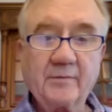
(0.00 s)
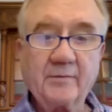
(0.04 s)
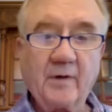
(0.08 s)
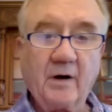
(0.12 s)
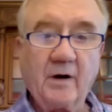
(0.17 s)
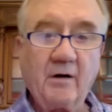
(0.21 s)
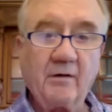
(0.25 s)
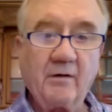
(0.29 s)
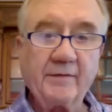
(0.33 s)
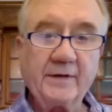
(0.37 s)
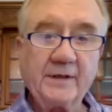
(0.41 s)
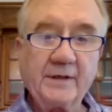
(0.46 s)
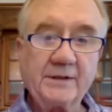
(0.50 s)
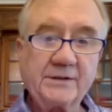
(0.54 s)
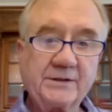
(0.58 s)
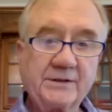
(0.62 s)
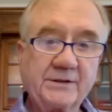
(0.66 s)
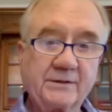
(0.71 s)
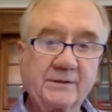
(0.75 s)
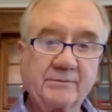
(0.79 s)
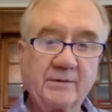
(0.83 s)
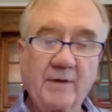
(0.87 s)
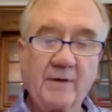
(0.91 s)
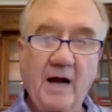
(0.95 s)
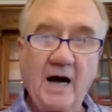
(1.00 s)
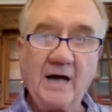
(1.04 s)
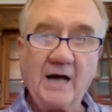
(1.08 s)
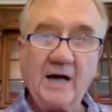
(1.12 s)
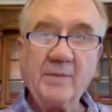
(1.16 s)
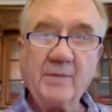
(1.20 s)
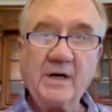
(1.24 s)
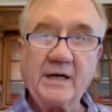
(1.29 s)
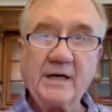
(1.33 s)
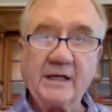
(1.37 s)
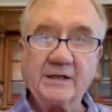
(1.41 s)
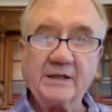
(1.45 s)
all this high
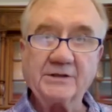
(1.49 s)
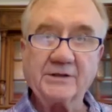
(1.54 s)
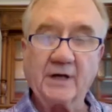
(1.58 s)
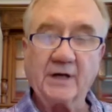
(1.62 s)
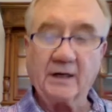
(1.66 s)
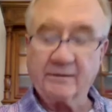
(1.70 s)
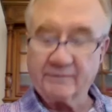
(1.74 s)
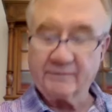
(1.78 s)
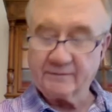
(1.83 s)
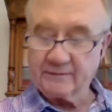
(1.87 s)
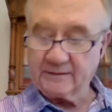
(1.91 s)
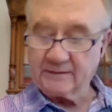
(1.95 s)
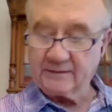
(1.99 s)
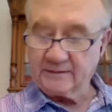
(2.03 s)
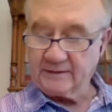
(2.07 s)
money stuff.